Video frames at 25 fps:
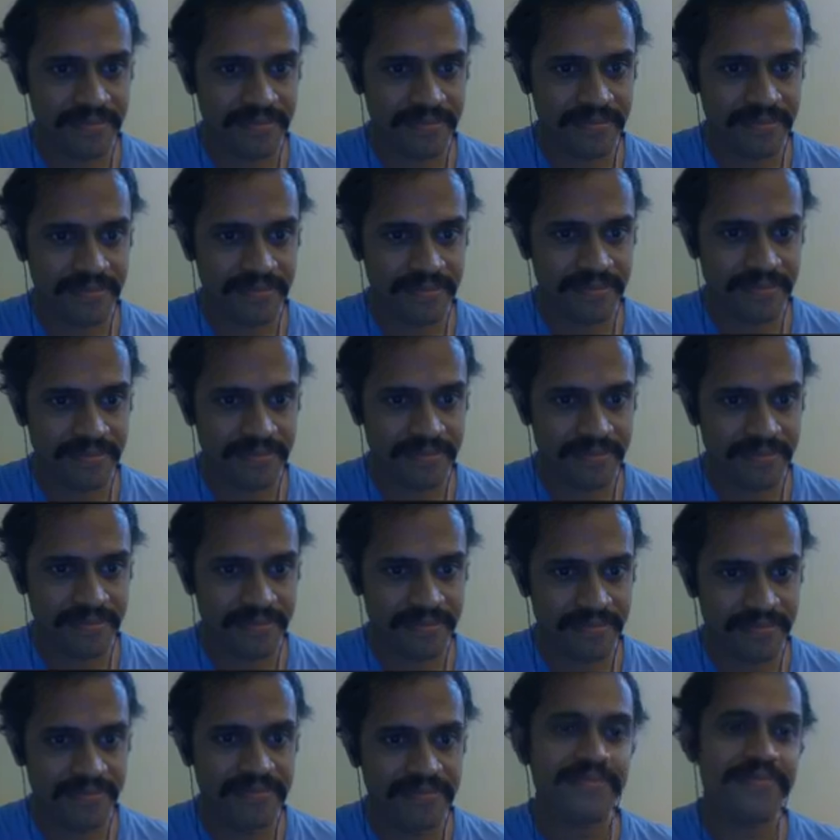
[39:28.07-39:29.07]
are there
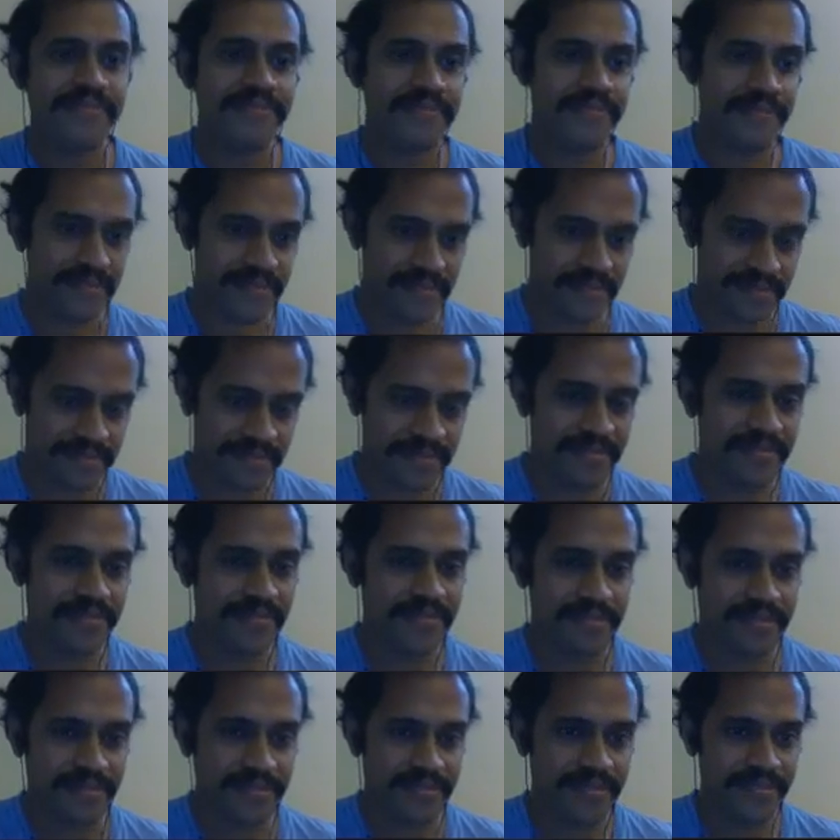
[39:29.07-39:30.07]
who added to
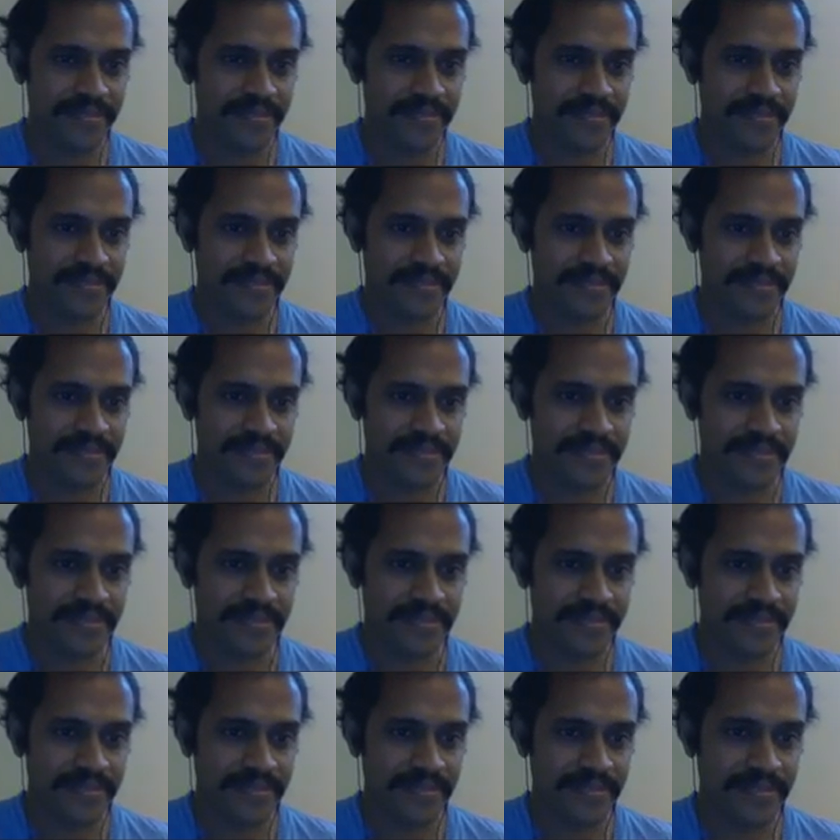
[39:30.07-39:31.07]
the standard, and correct
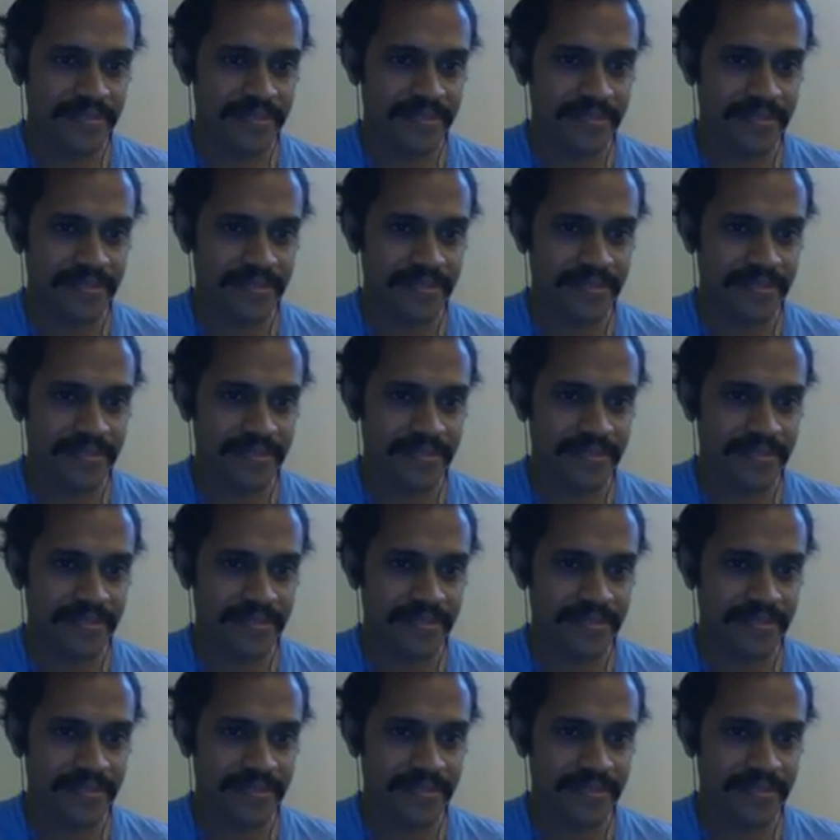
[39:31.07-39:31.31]
dogs.